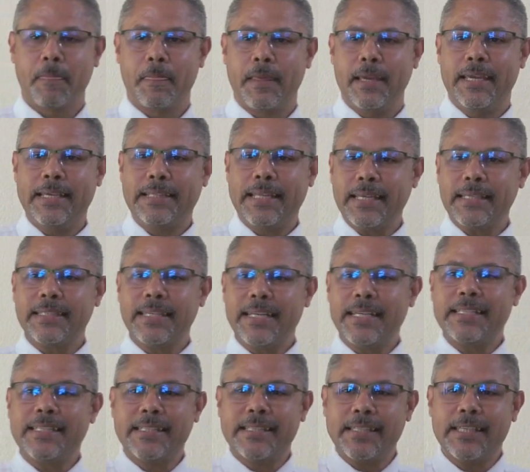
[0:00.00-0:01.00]
he doesn't
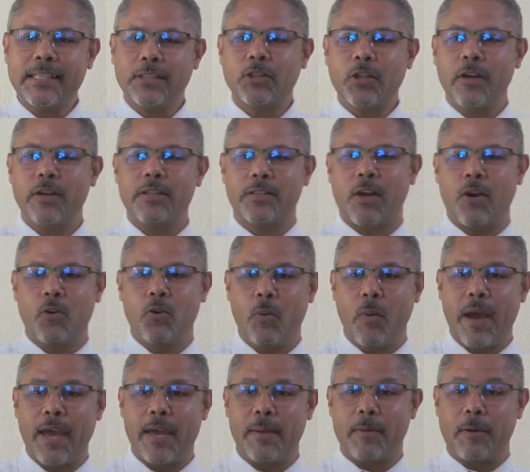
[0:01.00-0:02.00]
insist on his own
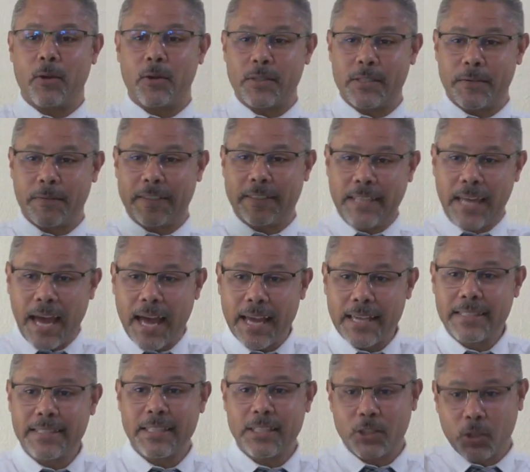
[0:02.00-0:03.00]
way, because if he
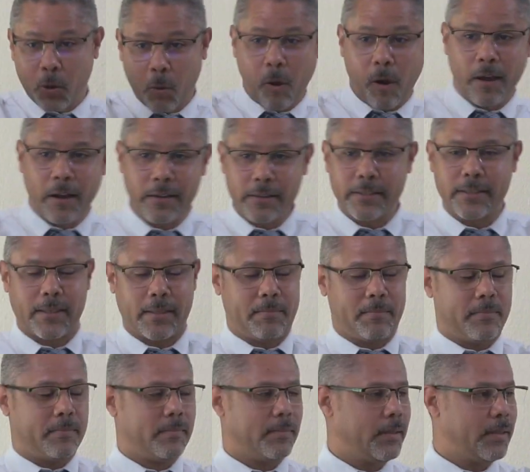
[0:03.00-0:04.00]
does, he's quarrelsome.
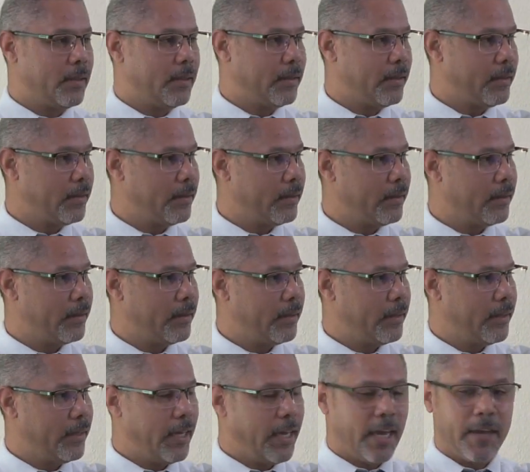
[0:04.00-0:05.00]

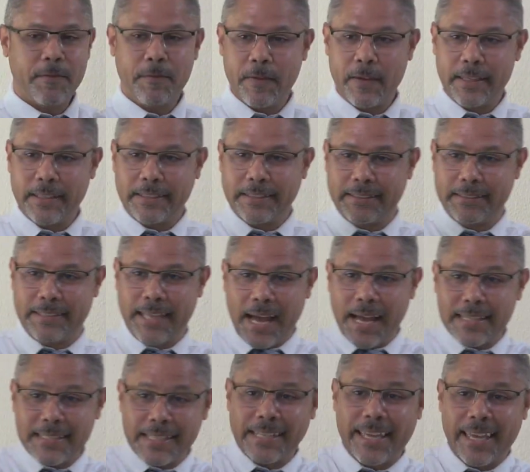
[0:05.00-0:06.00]
If he
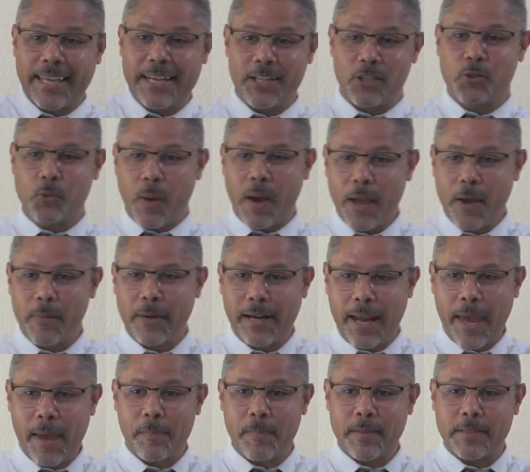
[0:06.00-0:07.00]
doesn't get his way, what
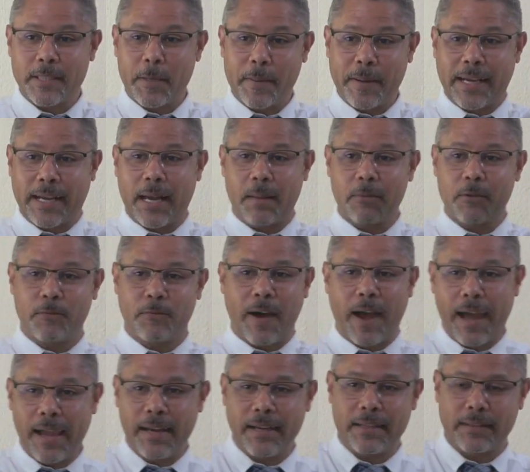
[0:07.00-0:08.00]
happens? He becomes
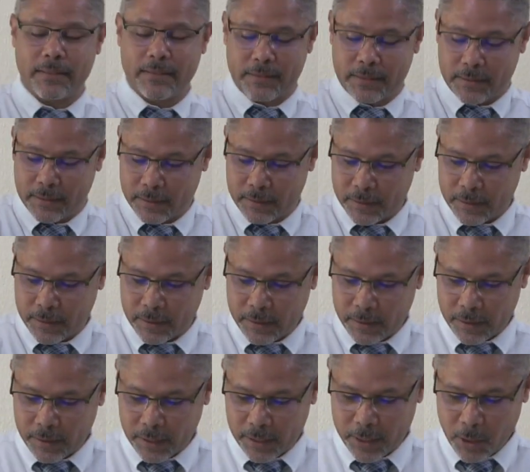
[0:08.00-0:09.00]
violent
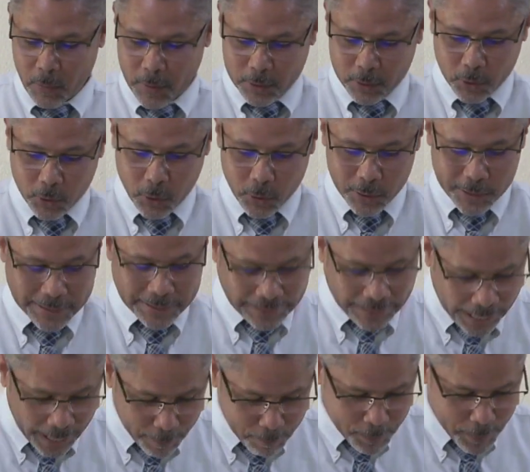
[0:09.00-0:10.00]
and he wants to
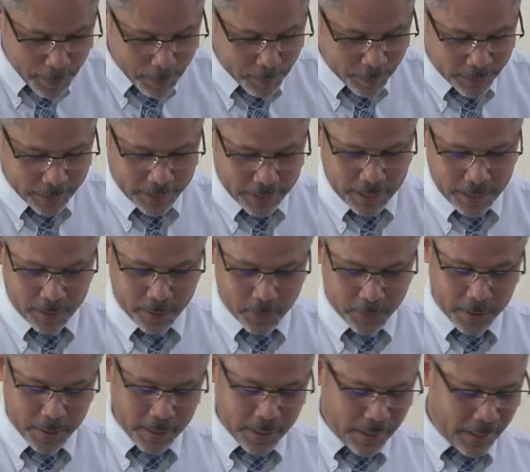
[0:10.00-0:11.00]
slap people
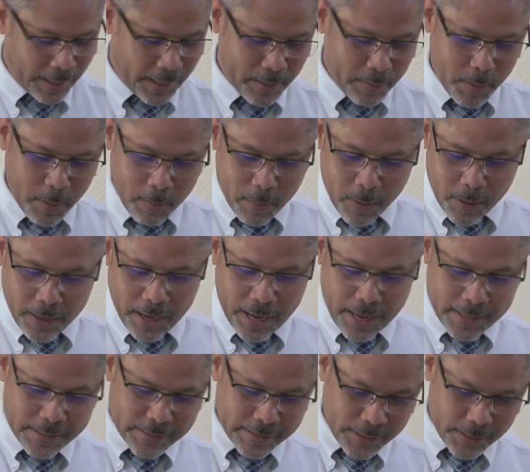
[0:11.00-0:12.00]
around. I remember a
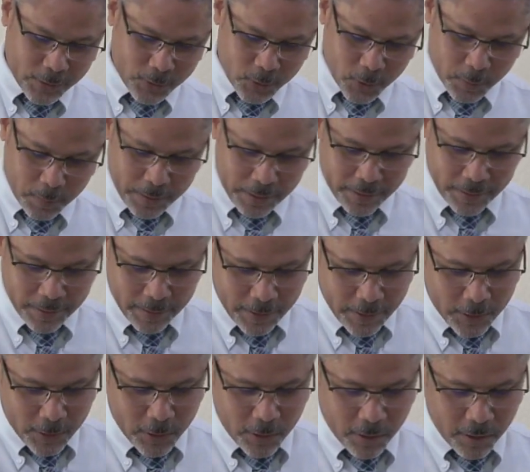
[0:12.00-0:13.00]
guy saying to me,
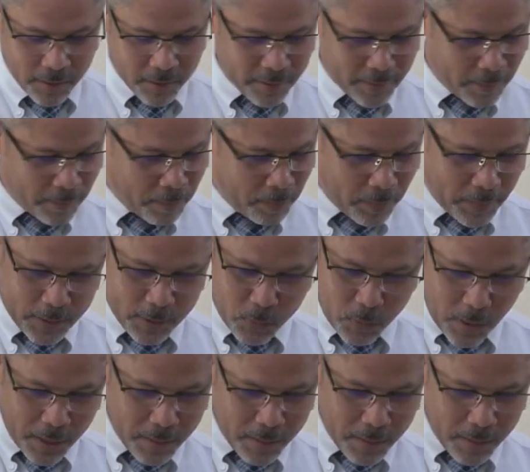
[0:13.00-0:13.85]
you know, there's